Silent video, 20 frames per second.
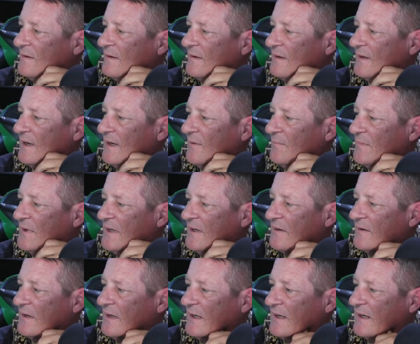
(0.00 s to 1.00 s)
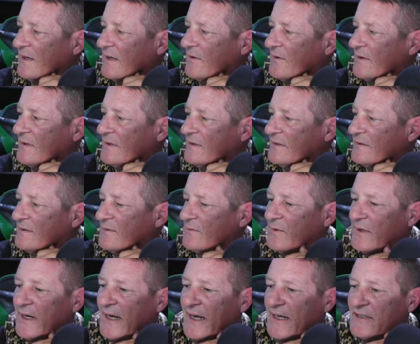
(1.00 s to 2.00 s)
Can't pin it right now because the
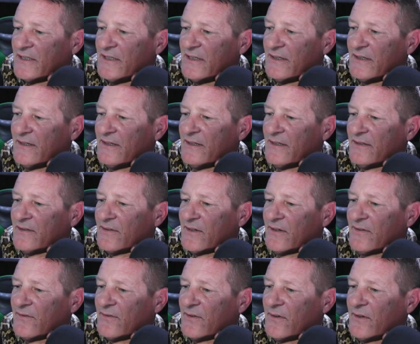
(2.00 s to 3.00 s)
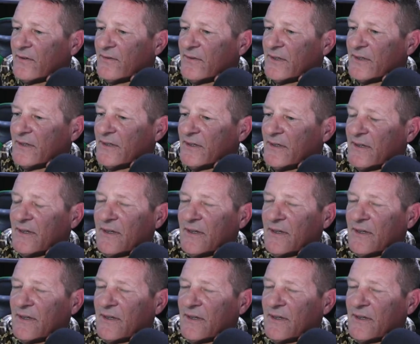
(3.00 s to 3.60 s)
reaction thing's right in front of it.